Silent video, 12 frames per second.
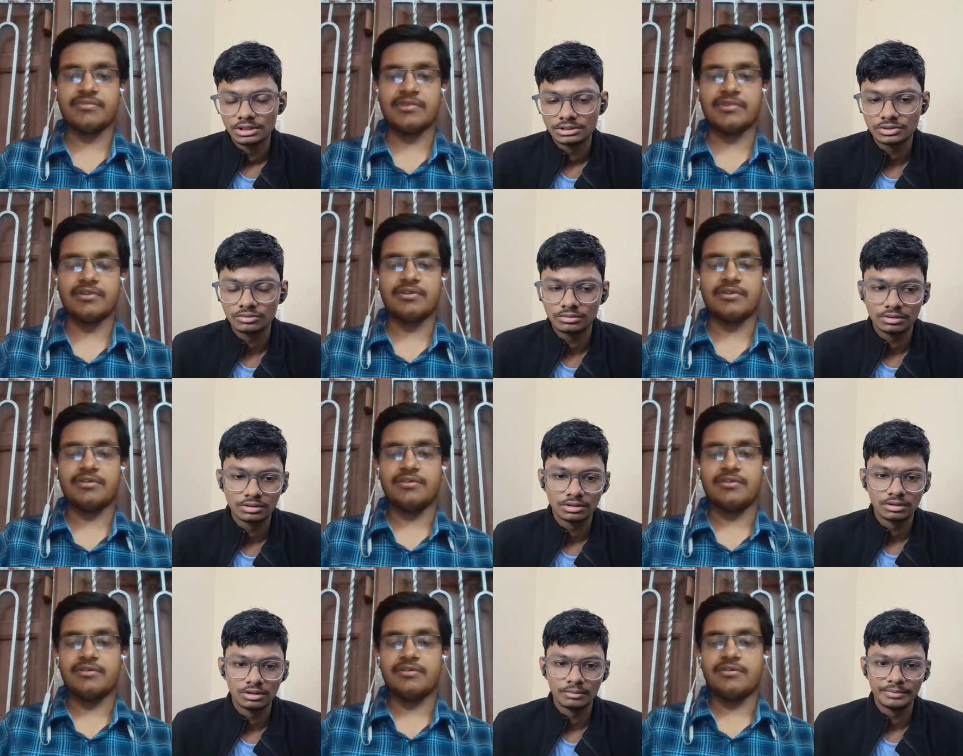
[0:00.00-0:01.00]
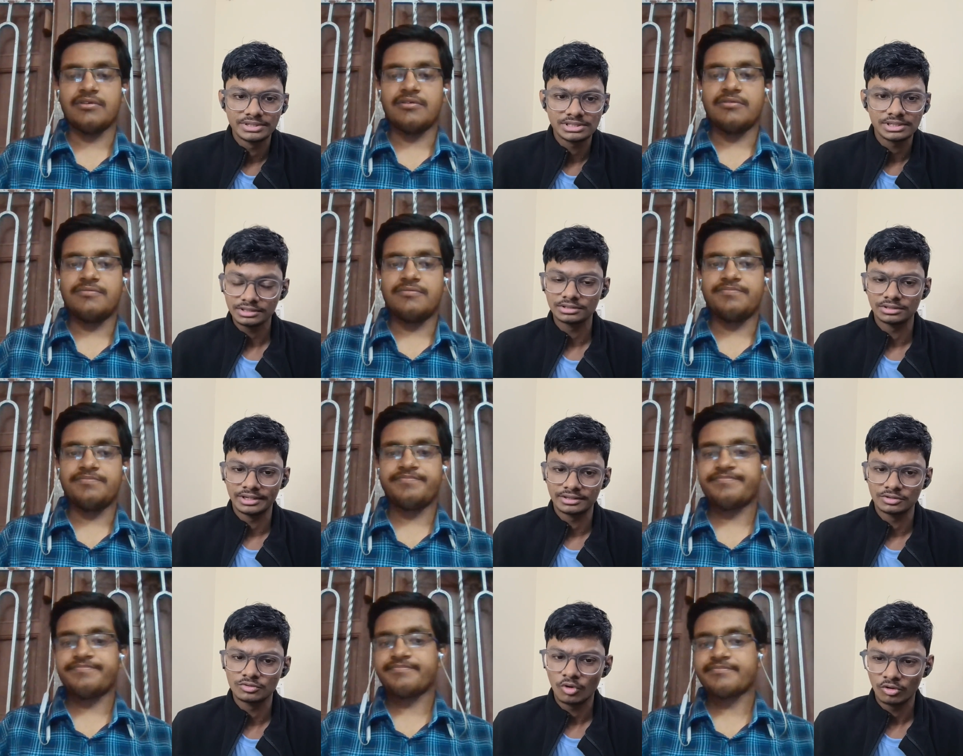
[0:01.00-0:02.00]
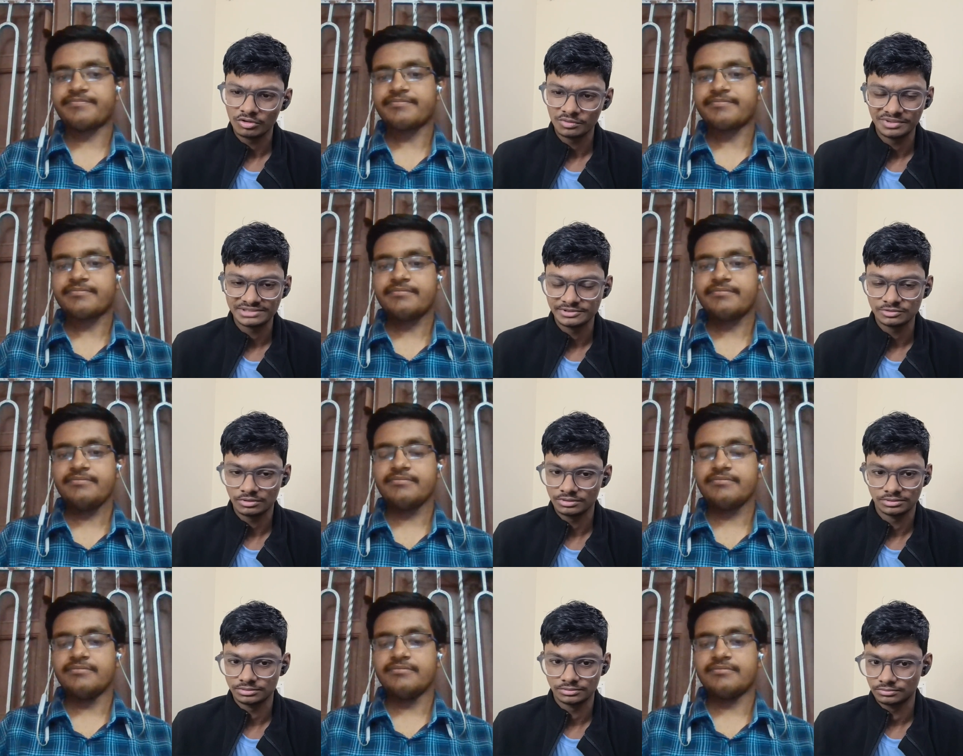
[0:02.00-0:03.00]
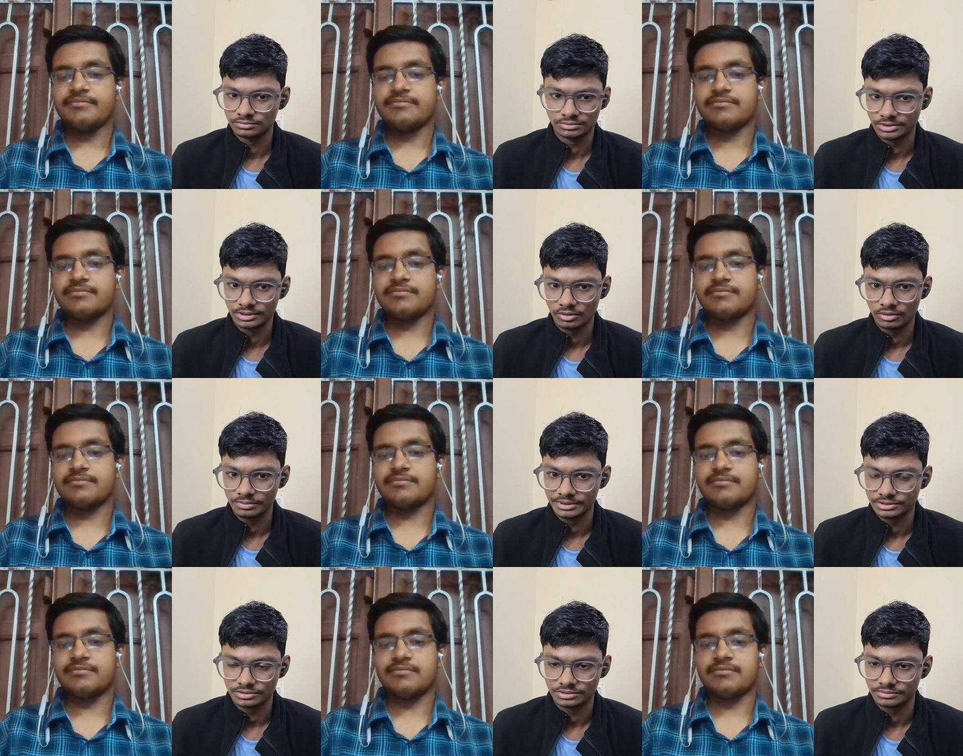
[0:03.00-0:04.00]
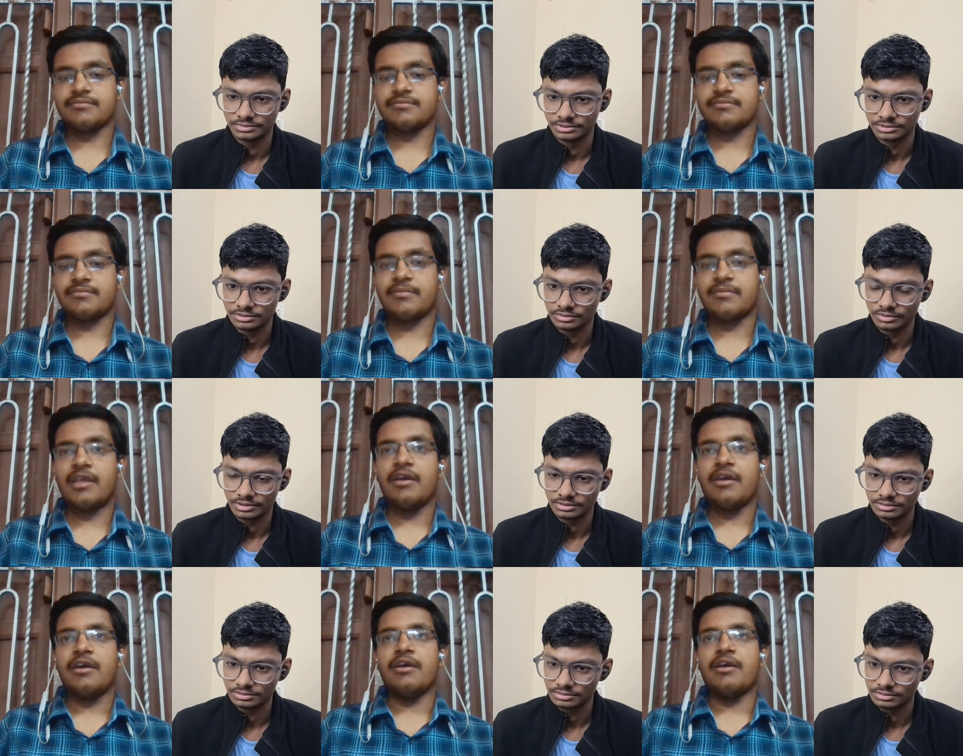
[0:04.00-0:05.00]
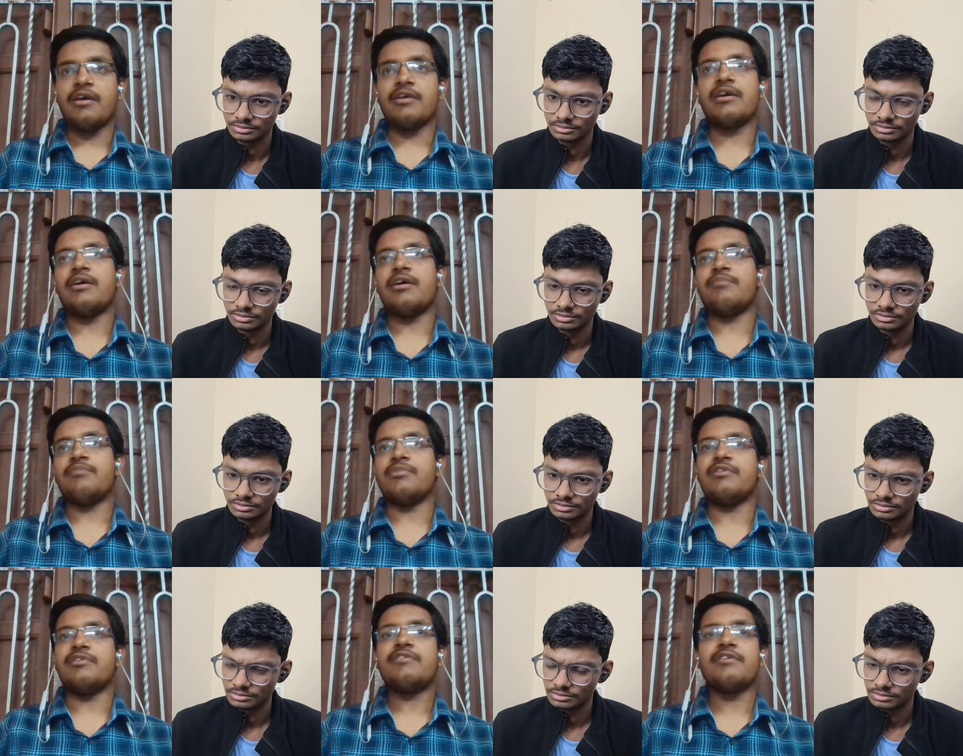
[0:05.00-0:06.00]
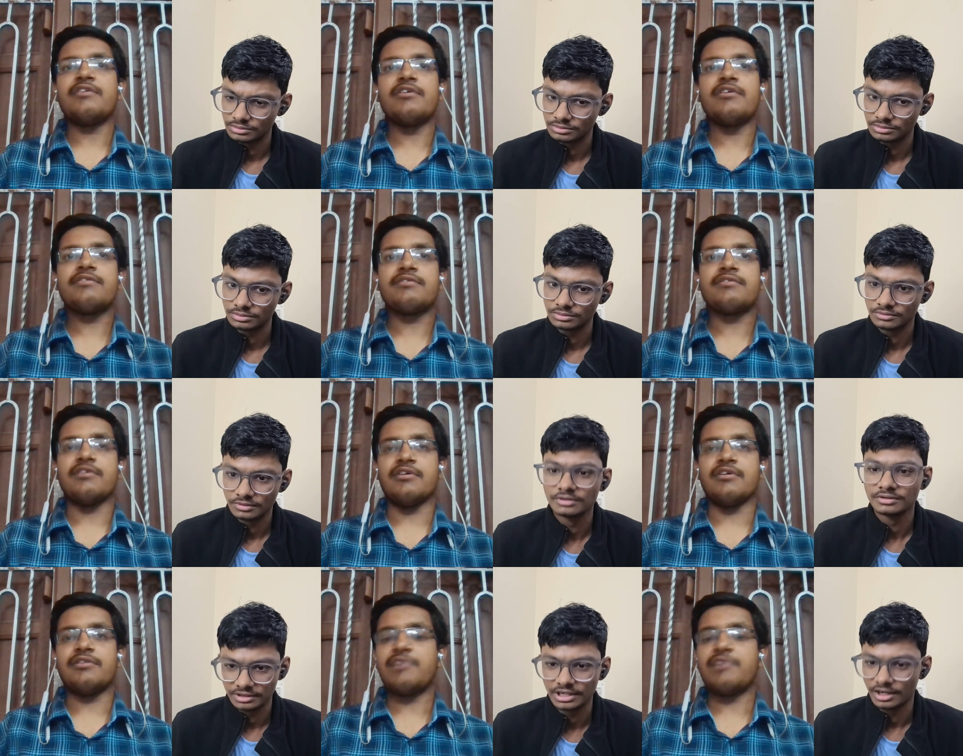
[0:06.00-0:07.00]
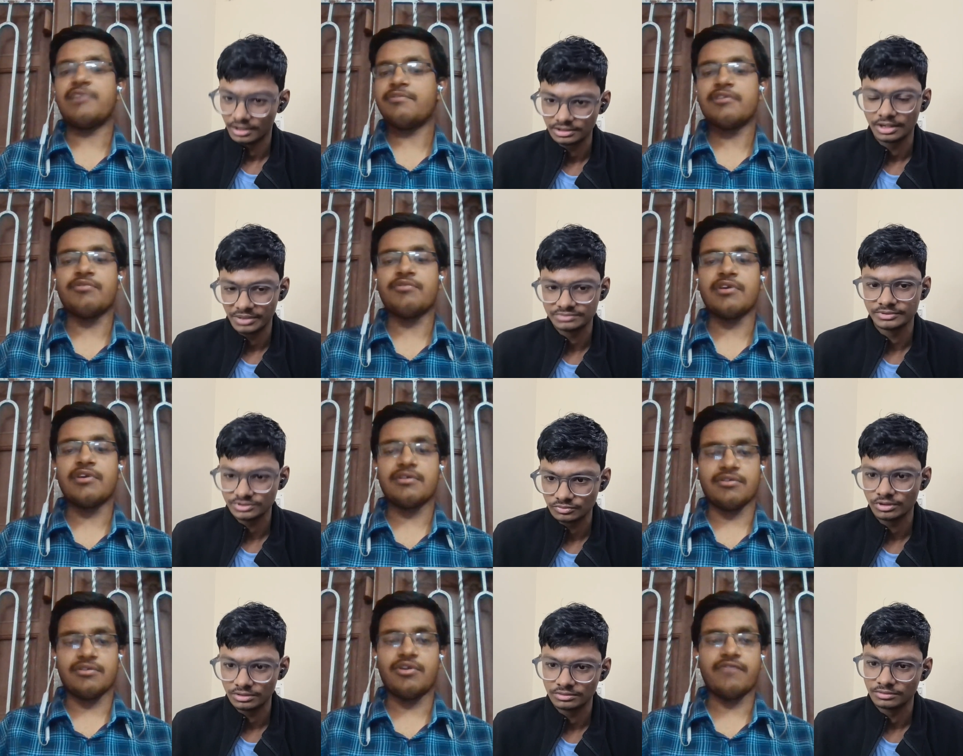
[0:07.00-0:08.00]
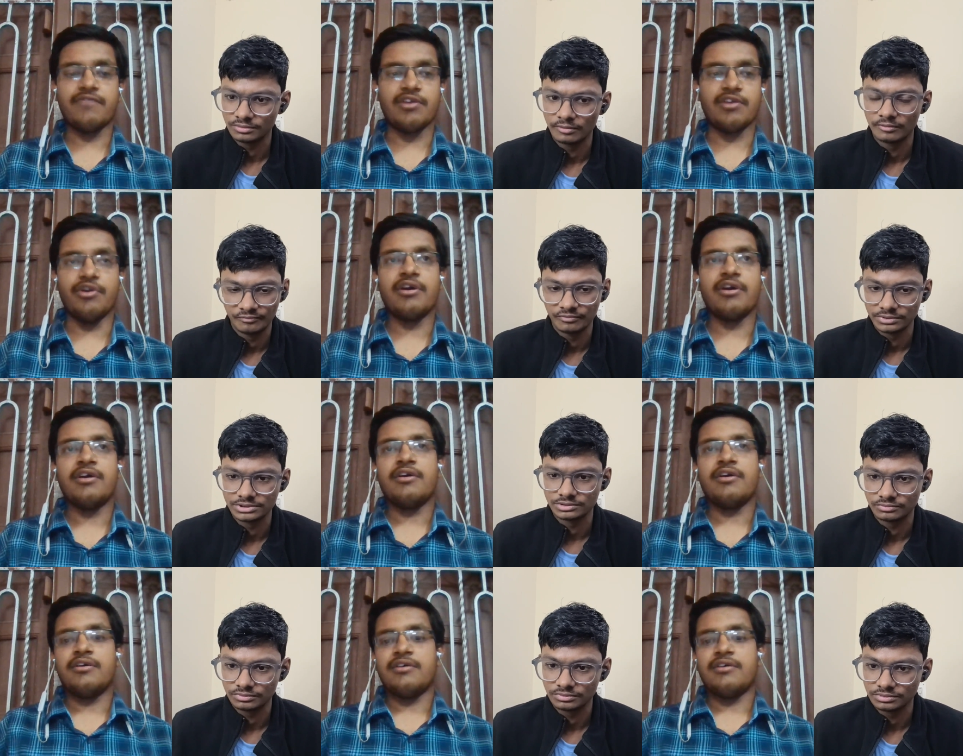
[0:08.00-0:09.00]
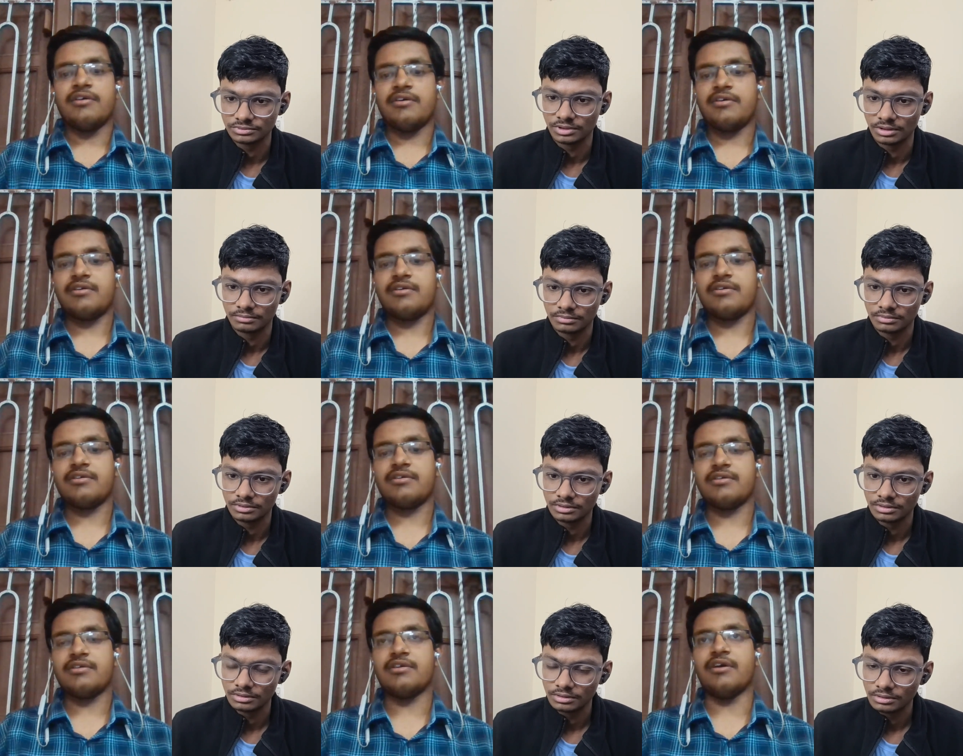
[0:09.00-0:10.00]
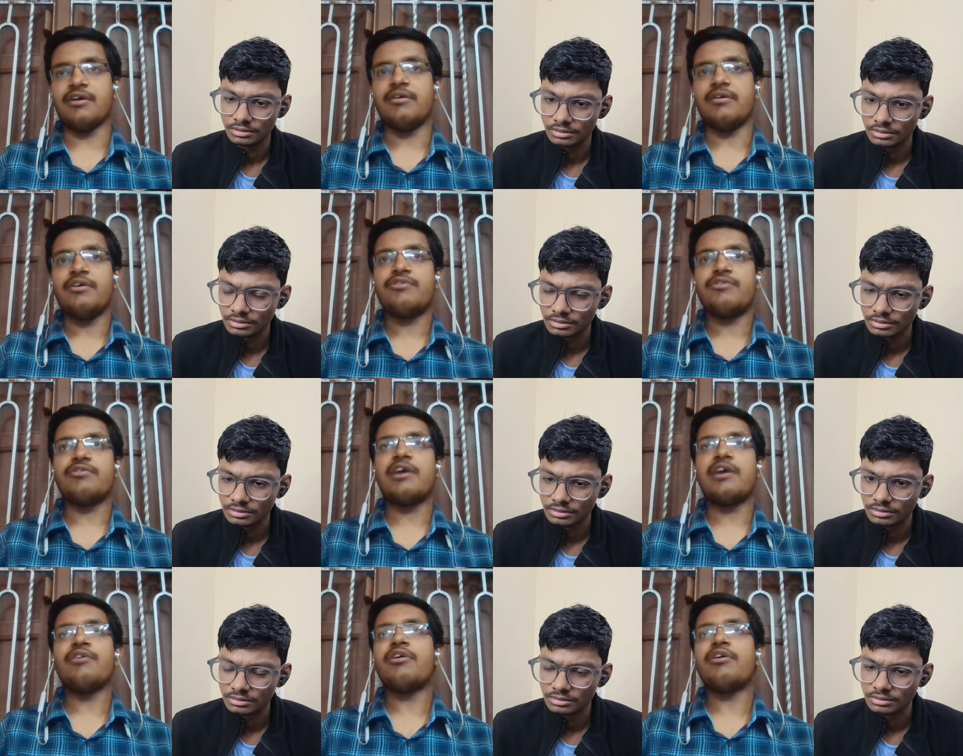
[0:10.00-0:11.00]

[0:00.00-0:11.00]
Speaker 1: So uh, basically, like you got your placements or you didn't got placed or something.
Speaker 2: Yeah, but uh, this year is uh, yeah yeah placements were not uh, very good. Season. Yeah, yeah. So I